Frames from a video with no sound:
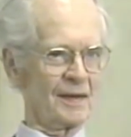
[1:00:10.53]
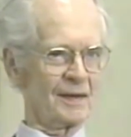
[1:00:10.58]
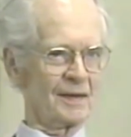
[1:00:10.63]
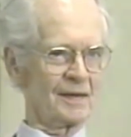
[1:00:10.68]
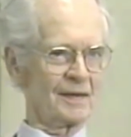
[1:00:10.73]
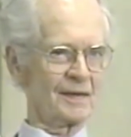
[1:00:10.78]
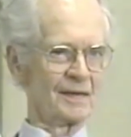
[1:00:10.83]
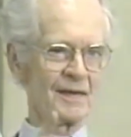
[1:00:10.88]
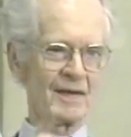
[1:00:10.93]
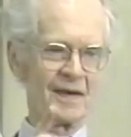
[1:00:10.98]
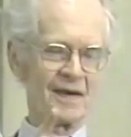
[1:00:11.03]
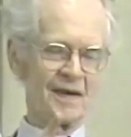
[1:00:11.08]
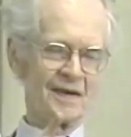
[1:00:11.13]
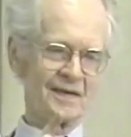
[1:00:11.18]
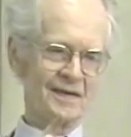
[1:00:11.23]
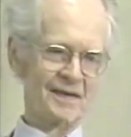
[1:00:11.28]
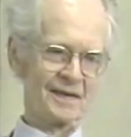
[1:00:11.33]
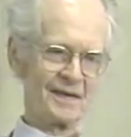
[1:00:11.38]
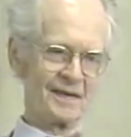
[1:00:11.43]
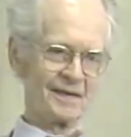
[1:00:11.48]

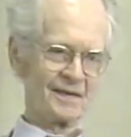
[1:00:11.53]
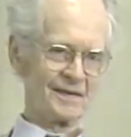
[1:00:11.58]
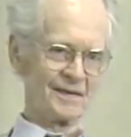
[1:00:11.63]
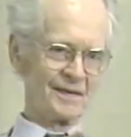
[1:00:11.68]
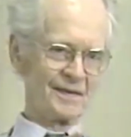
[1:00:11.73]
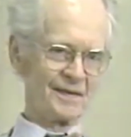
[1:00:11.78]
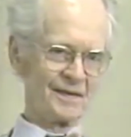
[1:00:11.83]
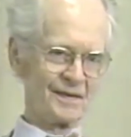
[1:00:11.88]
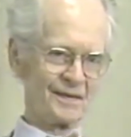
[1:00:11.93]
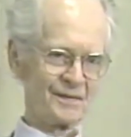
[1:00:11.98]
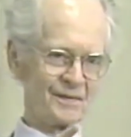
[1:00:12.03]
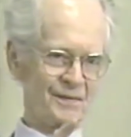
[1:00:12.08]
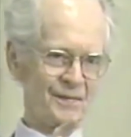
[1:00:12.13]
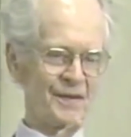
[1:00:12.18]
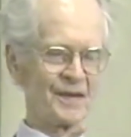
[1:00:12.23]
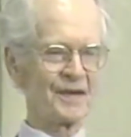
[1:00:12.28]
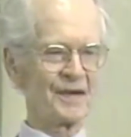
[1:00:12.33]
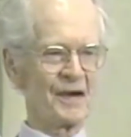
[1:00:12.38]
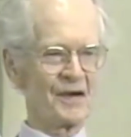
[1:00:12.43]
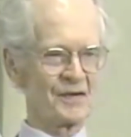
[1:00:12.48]
not
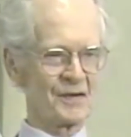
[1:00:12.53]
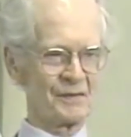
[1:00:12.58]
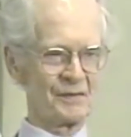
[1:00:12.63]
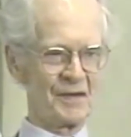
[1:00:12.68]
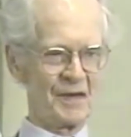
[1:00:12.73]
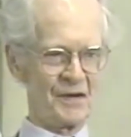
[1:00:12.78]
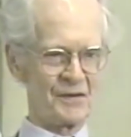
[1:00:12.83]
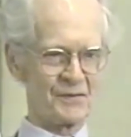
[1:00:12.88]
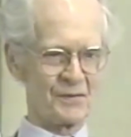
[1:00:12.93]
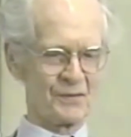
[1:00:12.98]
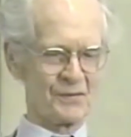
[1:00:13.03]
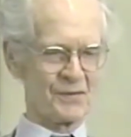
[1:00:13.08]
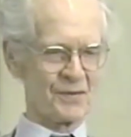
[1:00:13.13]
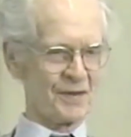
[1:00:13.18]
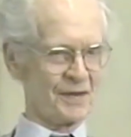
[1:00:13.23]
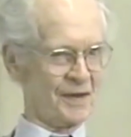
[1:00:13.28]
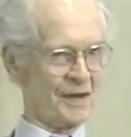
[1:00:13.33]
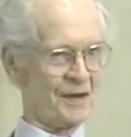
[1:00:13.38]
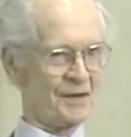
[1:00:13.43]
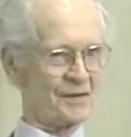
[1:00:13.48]
because of natural
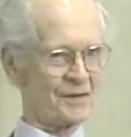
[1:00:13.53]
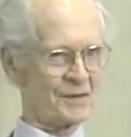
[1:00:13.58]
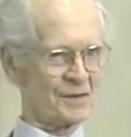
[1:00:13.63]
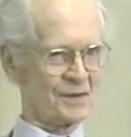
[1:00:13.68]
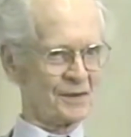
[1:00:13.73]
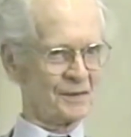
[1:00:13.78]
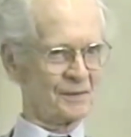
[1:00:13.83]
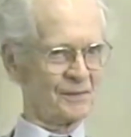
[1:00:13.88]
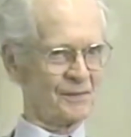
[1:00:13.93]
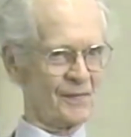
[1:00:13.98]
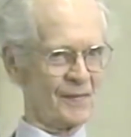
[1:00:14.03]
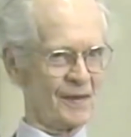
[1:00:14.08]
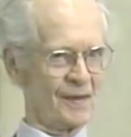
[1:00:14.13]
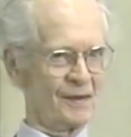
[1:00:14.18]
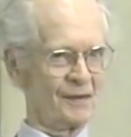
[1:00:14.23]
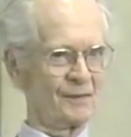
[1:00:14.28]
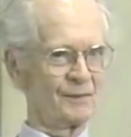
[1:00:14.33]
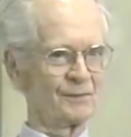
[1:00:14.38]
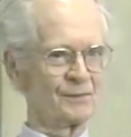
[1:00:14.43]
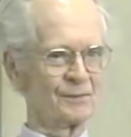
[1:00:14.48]
selection,
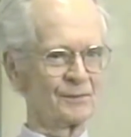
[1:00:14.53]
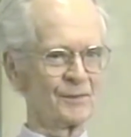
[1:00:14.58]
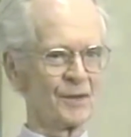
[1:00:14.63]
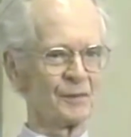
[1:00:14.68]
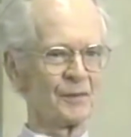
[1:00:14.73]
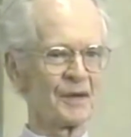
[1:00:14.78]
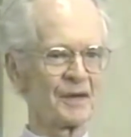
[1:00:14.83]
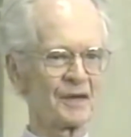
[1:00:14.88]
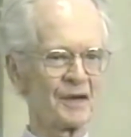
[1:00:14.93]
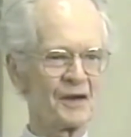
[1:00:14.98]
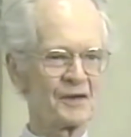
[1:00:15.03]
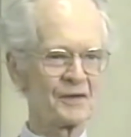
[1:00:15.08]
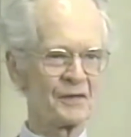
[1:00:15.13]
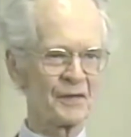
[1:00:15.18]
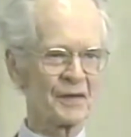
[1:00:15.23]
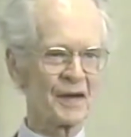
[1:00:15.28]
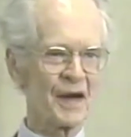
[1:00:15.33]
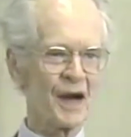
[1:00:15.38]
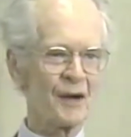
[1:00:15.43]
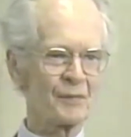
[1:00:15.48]
but because
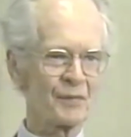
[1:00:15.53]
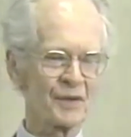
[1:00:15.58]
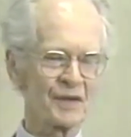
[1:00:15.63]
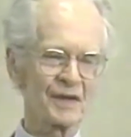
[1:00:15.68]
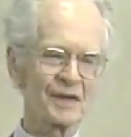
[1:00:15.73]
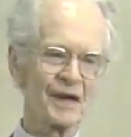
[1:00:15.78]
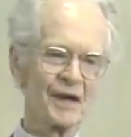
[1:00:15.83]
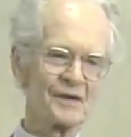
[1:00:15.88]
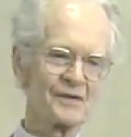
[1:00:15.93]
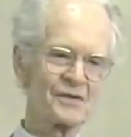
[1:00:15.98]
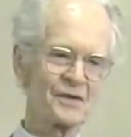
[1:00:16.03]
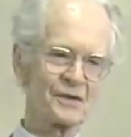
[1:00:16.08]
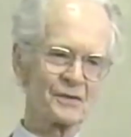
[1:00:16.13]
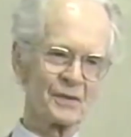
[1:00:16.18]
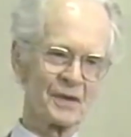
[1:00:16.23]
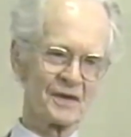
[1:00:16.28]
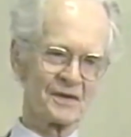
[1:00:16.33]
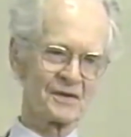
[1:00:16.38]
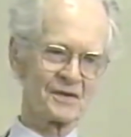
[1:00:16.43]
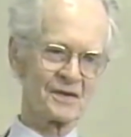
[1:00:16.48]
of the operant
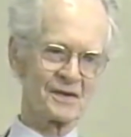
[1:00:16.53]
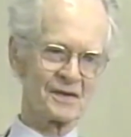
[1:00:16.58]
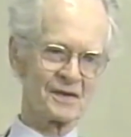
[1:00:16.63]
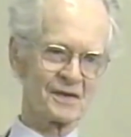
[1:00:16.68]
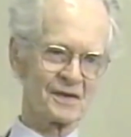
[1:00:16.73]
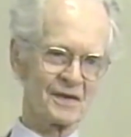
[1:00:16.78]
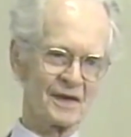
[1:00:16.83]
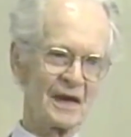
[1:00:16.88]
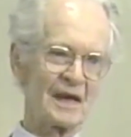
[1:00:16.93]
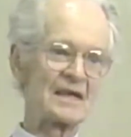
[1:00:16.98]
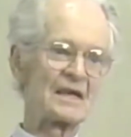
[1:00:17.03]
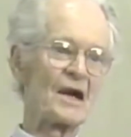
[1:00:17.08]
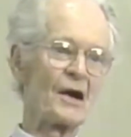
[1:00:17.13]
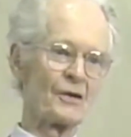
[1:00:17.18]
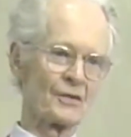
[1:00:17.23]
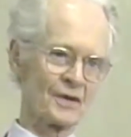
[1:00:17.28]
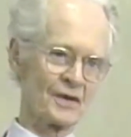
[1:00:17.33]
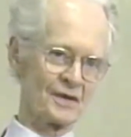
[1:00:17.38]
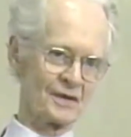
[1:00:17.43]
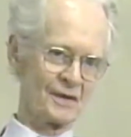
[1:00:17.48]
consequences. I
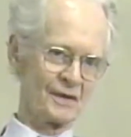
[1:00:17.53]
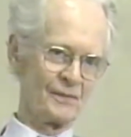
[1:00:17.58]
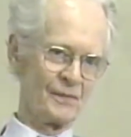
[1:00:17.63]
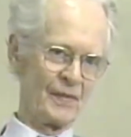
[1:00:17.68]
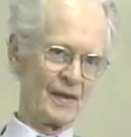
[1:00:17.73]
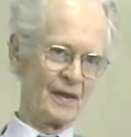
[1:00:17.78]
doubt it.